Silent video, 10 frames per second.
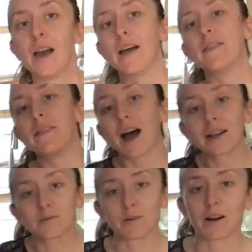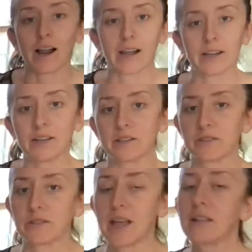and that's
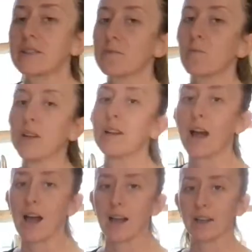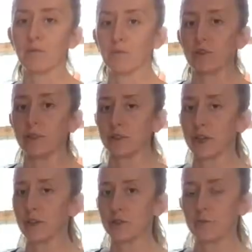when I really
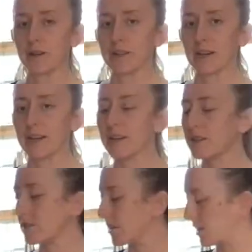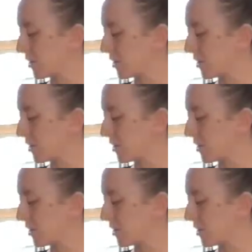changed my diet to